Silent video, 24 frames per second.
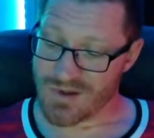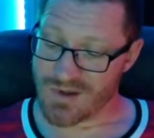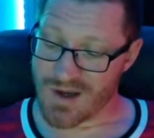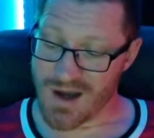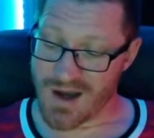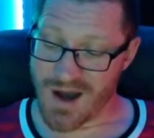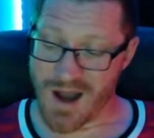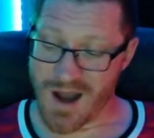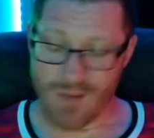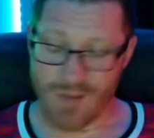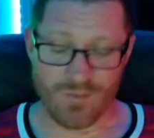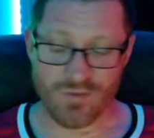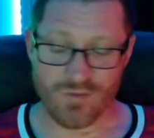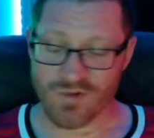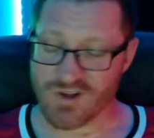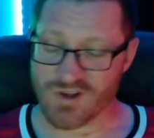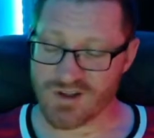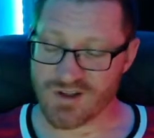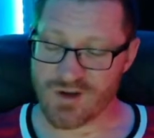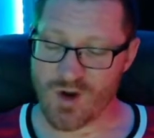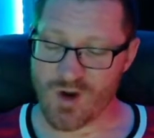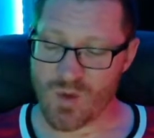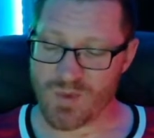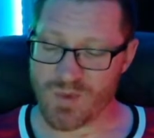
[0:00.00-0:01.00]
I'm
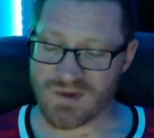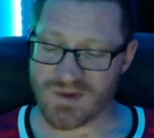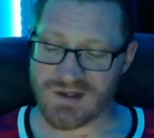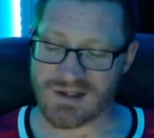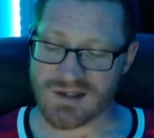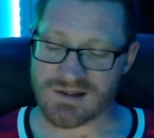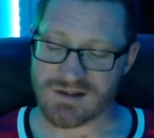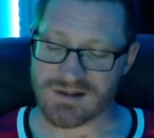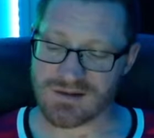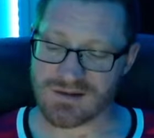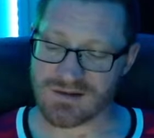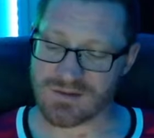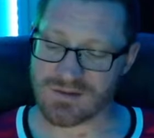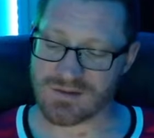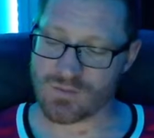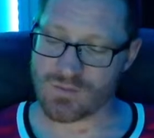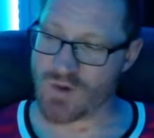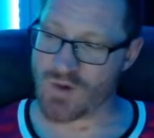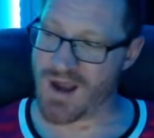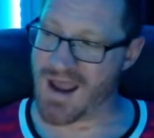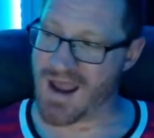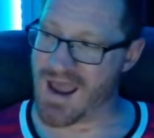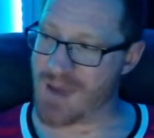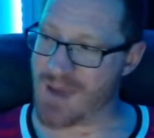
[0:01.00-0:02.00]
really hoping that
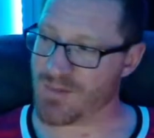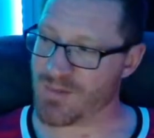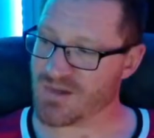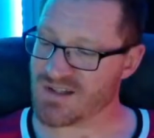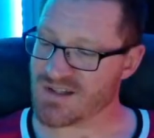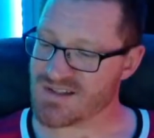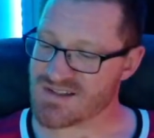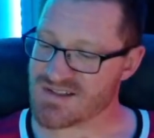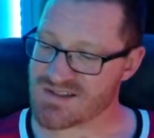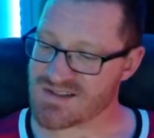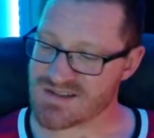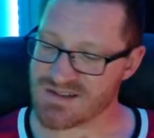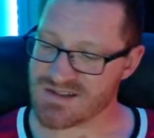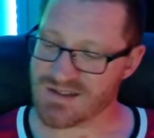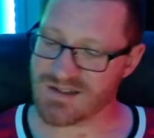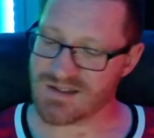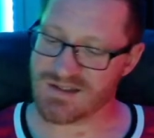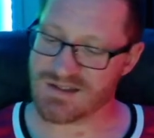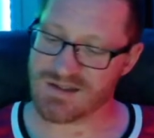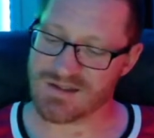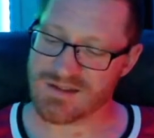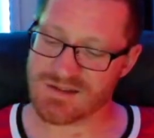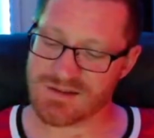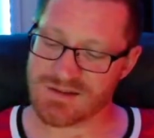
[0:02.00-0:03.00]
what happened is
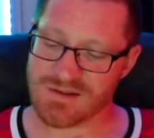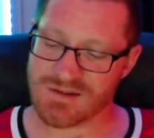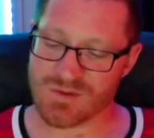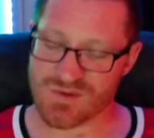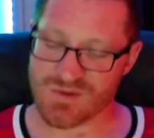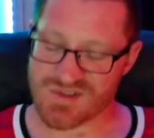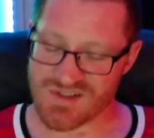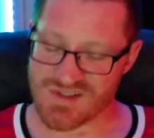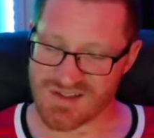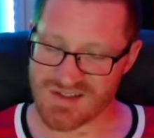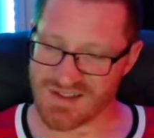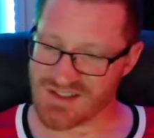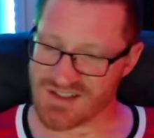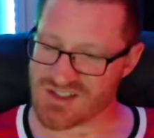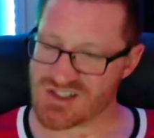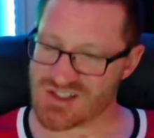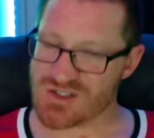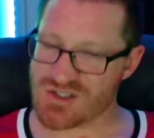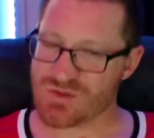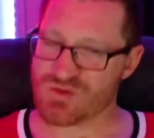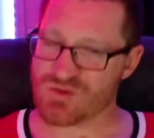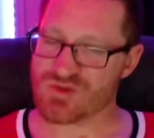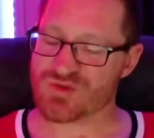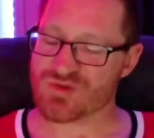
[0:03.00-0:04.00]
there was an
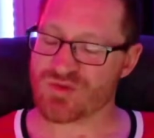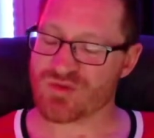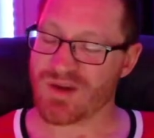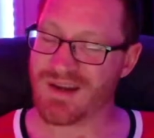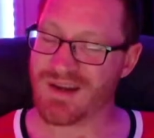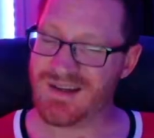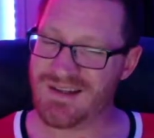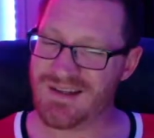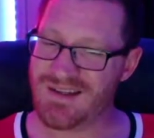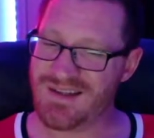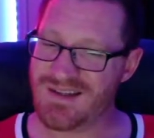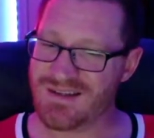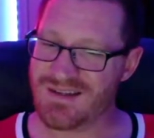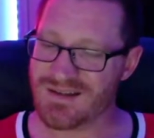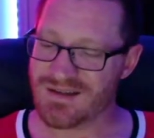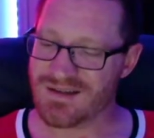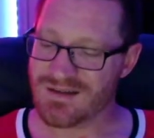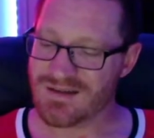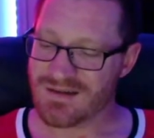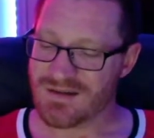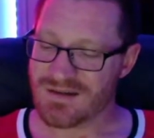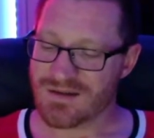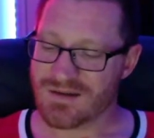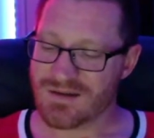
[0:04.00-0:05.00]
issue draining,
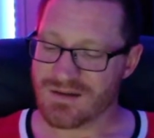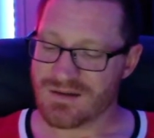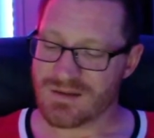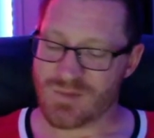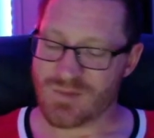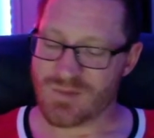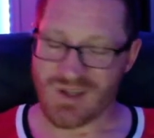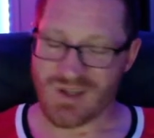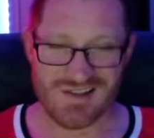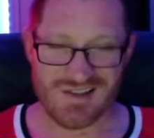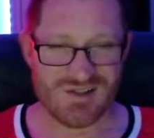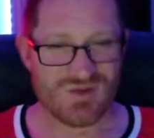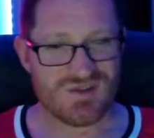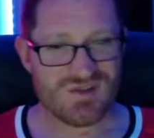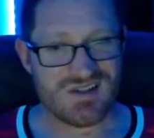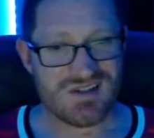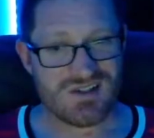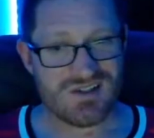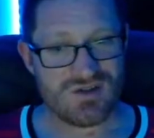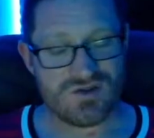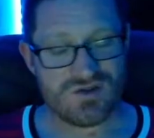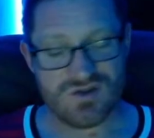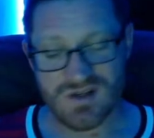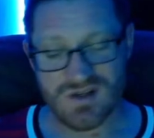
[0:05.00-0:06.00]
and because there was an
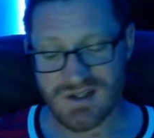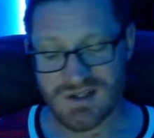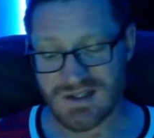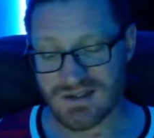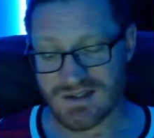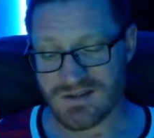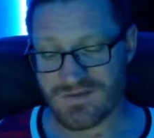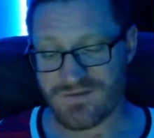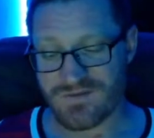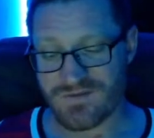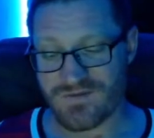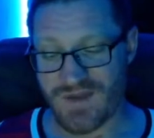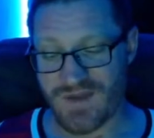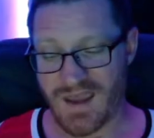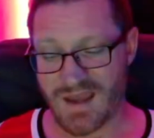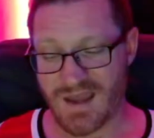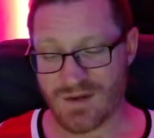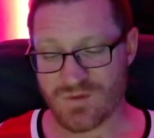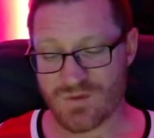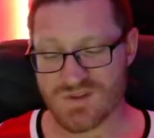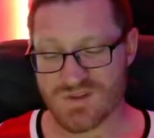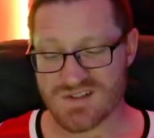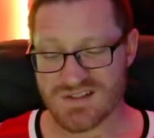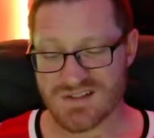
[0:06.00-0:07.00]
issue draining, the
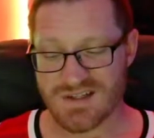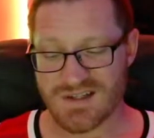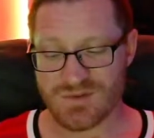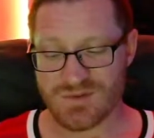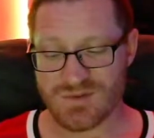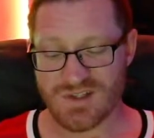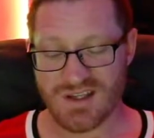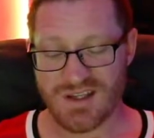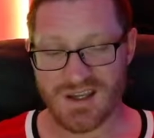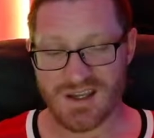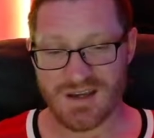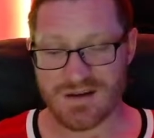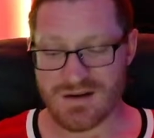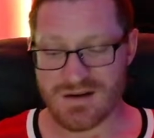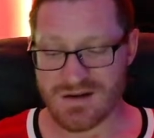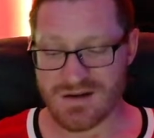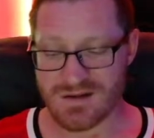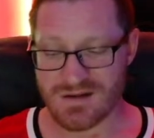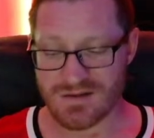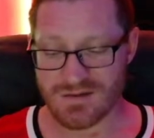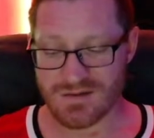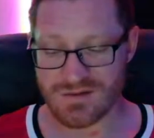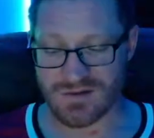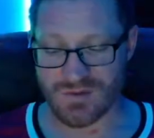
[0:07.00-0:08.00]
fan wasn't able to kick
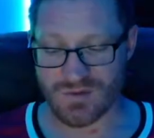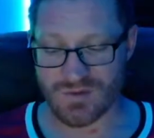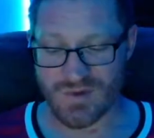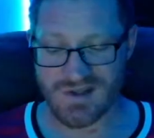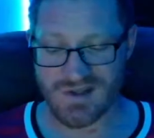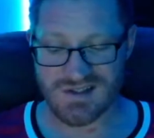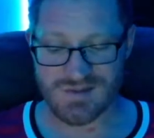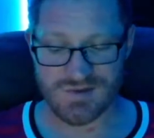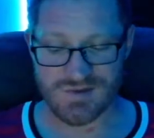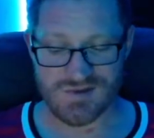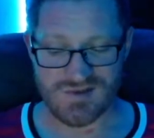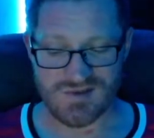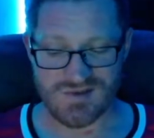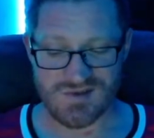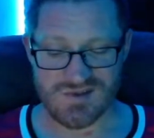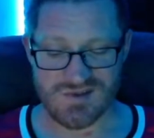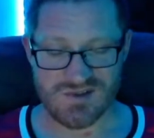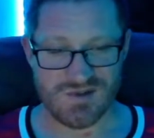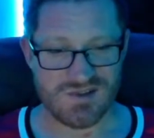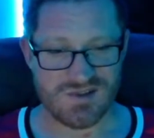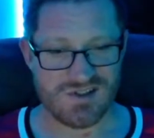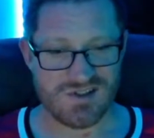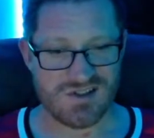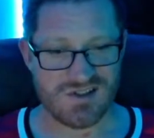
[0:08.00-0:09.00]
on the way it's supposed to,
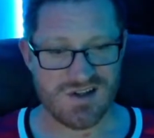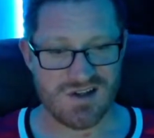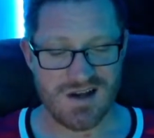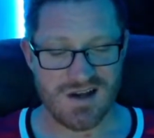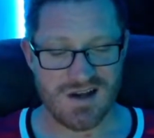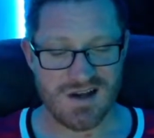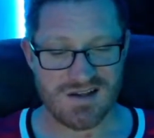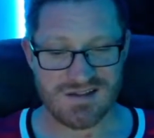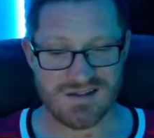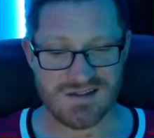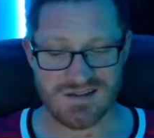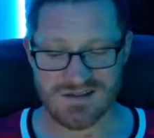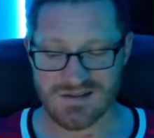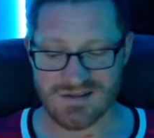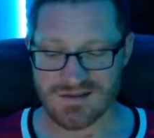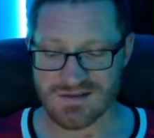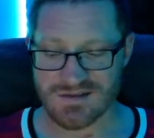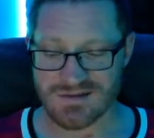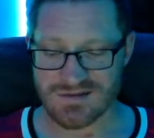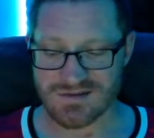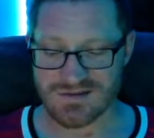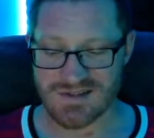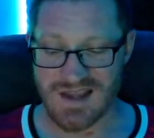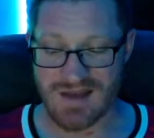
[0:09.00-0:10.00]
so it just caused it
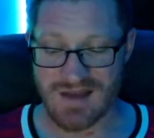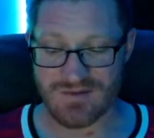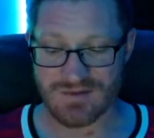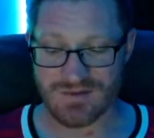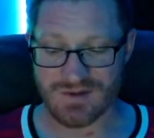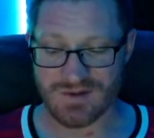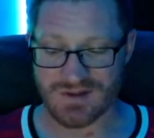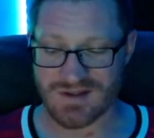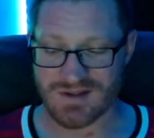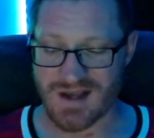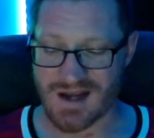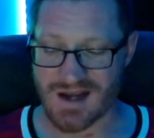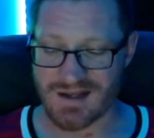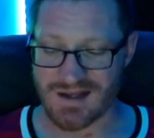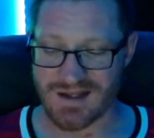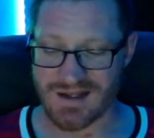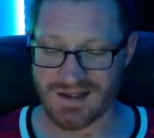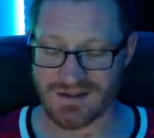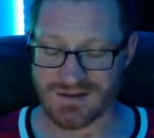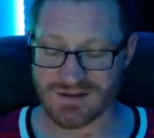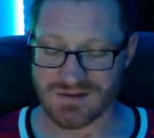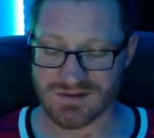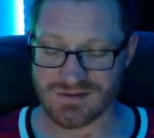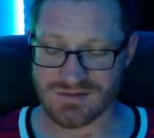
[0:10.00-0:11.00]
to have a kind of
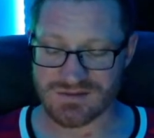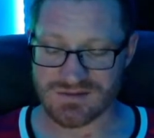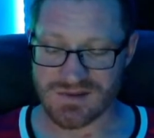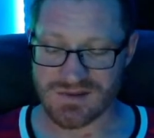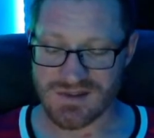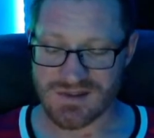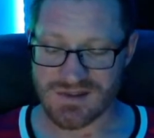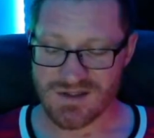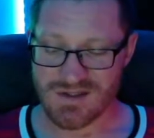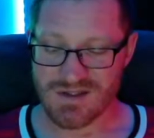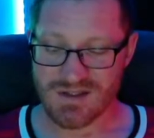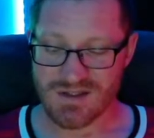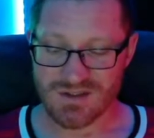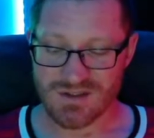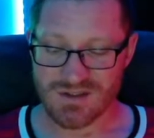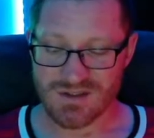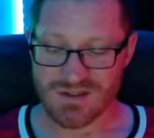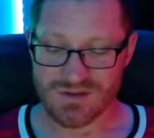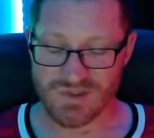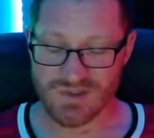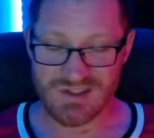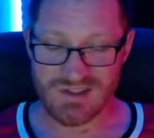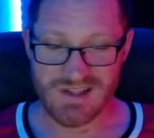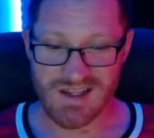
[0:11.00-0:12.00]
like a
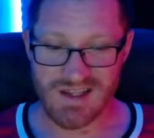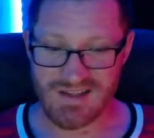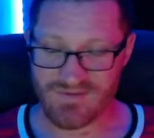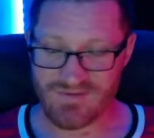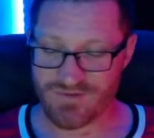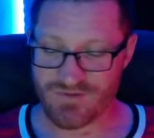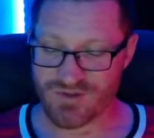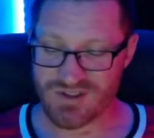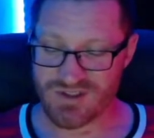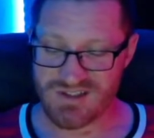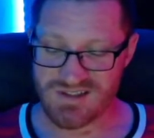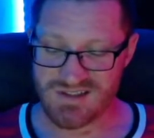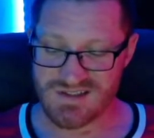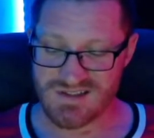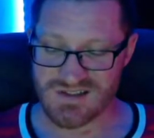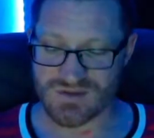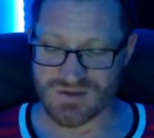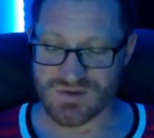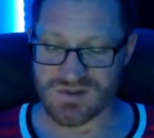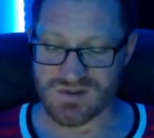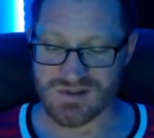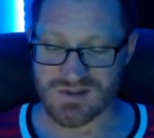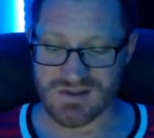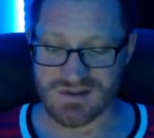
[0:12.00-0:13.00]
relay freeze to
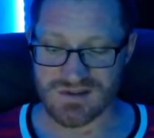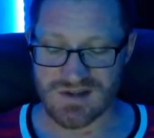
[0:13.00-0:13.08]
where